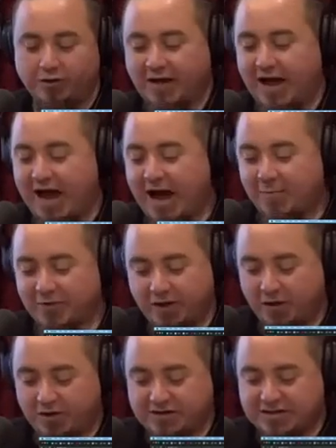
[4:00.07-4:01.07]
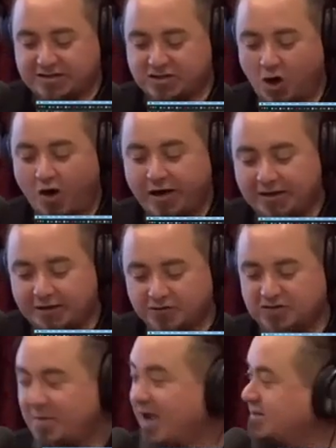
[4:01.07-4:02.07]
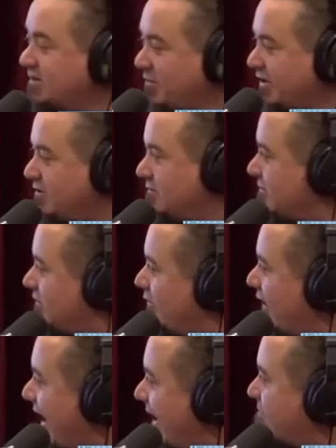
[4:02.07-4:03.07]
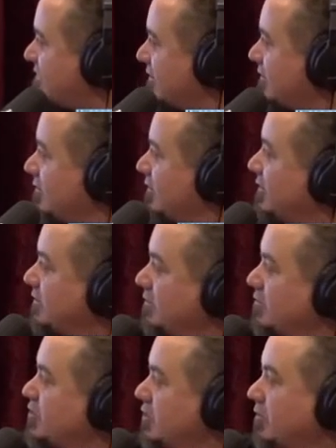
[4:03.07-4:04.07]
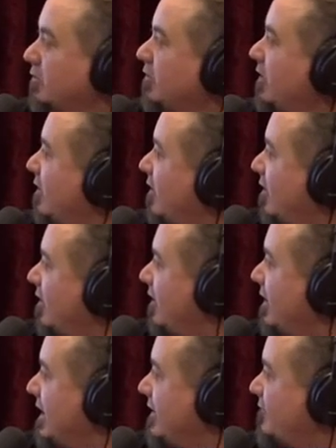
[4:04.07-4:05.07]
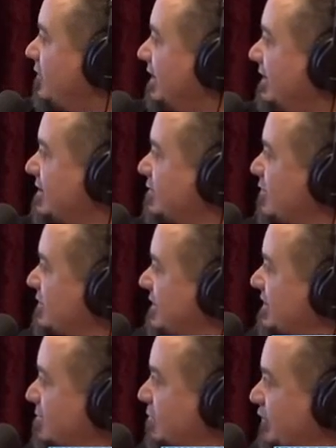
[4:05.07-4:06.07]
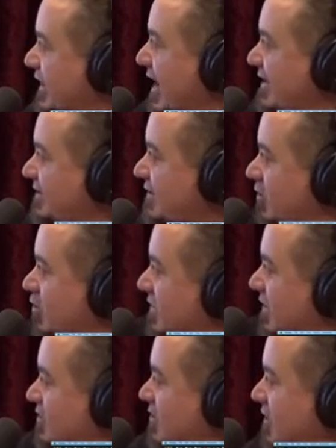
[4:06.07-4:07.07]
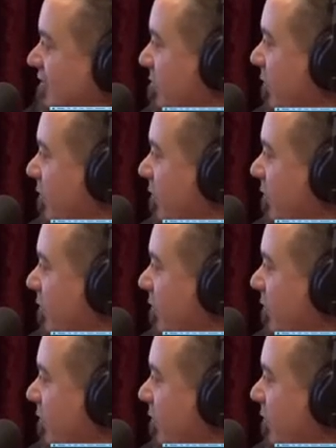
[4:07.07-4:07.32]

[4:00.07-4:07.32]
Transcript: it the harbour there, and it's this tiny little space. I'm like, you're absolutely delusional if you think this was a simple task that could be achieved